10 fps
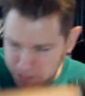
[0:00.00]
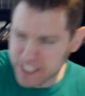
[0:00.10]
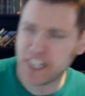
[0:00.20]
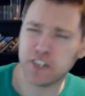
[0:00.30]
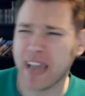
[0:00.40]

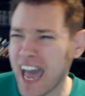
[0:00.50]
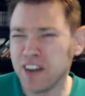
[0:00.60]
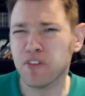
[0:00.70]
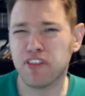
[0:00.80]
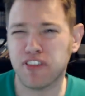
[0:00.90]
Excuse me. I
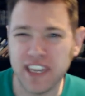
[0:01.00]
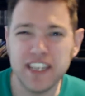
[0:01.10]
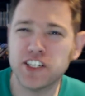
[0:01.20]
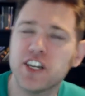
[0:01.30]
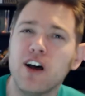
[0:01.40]
don't
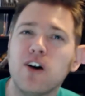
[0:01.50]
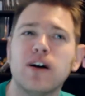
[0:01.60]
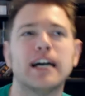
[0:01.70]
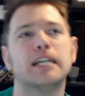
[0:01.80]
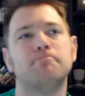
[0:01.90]
think
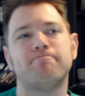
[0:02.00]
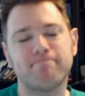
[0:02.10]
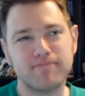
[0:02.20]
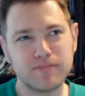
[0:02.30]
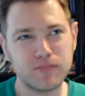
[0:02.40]
so.
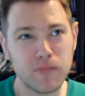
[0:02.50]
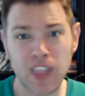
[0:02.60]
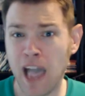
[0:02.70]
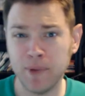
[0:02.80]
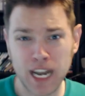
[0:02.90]

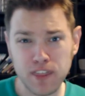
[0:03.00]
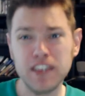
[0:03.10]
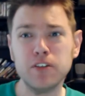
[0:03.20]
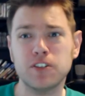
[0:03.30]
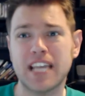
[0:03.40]
I mean, I
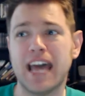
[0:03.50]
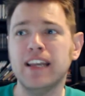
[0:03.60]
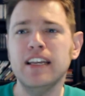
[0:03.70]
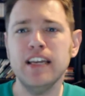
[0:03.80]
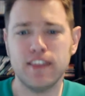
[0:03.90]
think there's
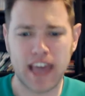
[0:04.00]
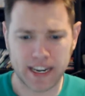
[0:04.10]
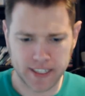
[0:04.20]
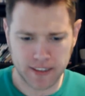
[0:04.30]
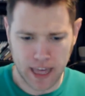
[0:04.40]

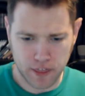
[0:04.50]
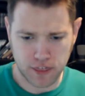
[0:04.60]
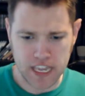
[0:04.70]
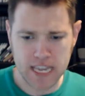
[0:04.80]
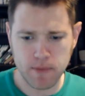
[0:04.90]
that
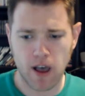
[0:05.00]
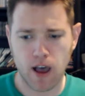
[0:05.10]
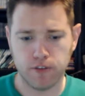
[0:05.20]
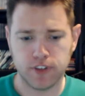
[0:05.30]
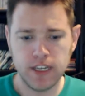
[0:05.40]
theme
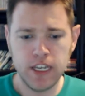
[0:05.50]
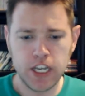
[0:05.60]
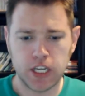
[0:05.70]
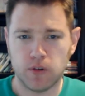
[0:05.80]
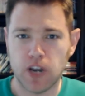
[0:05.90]
of,
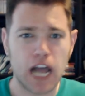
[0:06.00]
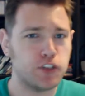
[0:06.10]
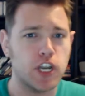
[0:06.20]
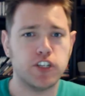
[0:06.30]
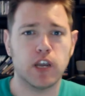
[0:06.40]
you know,
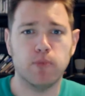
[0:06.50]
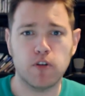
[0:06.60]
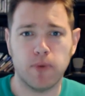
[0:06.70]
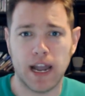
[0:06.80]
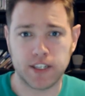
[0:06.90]
not judging a
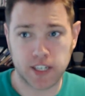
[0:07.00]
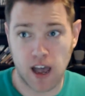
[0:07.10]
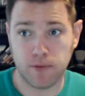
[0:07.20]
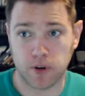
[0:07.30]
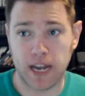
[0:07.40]
book by its
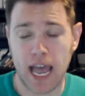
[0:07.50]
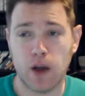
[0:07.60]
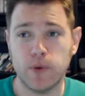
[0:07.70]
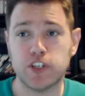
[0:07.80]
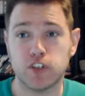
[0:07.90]
cover, and
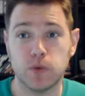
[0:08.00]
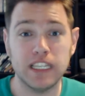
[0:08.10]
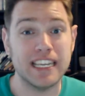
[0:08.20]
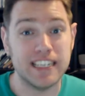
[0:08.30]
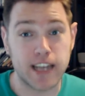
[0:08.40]
how we should
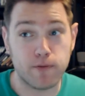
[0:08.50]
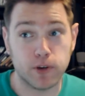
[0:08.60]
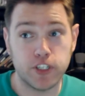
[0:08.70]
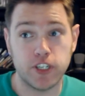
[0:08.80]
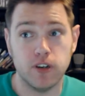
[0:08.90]
really
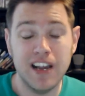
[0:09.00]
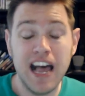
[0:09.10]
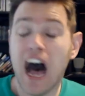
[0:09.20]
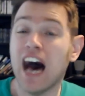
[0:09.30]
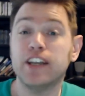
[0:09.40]
endeavor to
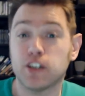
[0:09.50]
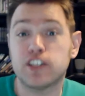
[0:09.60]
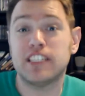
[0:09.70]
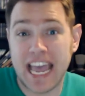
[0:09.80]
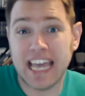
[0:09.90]

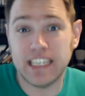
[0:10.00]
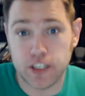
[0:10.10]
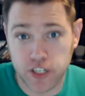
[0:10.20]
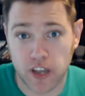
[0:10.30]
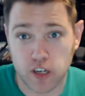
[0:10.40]
understand
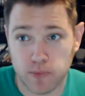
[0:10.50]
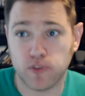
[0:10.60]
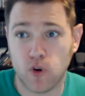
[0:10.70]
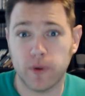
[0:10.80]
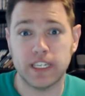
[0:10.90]
each other
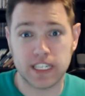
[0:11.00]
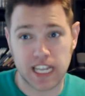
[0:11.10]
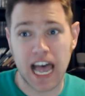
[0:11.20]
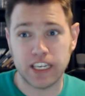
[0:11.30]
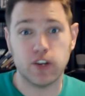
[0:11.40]
before we
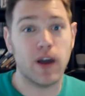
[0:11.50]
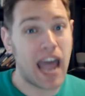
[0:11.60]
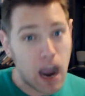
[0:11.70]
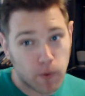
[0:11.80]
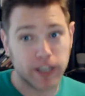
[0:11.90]
decide, you know,
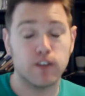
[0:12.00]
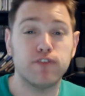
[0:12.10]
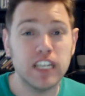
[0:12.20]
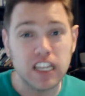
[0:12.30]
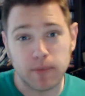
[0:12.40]
how we're going to
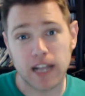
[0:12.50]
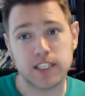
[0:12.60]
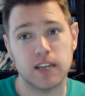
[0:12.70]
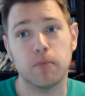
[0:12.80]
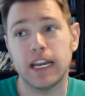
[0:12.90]
feel about
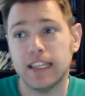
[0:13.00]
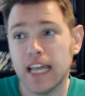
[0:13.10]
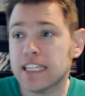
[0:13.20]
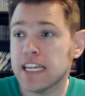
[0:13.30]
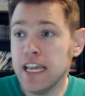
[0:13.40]
somebody. And
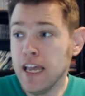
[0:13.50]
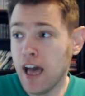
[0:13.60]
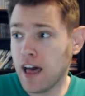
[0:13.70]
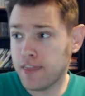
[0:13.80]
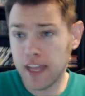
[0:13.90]

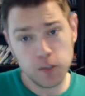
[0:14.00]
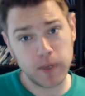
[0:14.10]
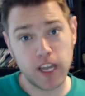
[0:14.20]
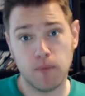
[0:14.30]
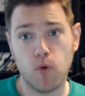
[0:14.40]
that's
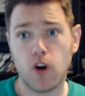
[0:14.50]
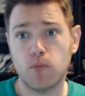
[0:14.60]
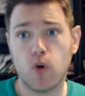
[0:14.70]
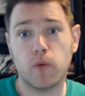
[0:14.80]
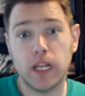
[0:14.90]
become more
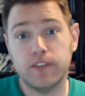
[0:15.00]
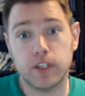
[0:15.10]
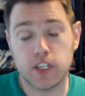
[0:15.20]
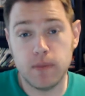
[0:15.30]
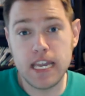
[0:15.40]
and more
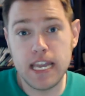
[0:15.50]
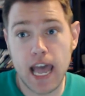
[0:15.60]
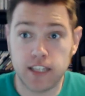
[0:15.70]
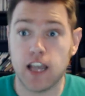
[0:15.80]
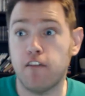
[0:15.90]
relevant to me
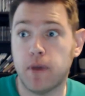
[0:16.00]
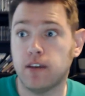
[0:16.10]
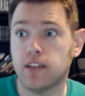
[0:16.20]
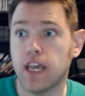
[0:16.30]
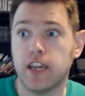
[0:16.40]
as I've
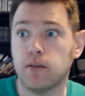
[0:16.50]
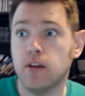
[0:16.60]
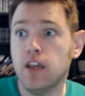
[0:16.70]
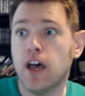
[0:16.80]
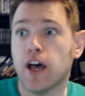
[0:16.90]
been
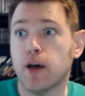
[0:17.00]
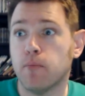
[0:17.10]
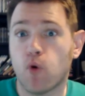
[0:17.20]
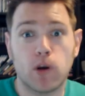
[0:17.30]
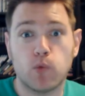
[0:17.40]
getting
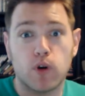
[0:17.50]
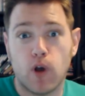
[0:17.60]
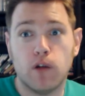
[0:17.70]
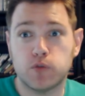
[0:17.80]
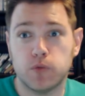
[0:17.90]
more and more involved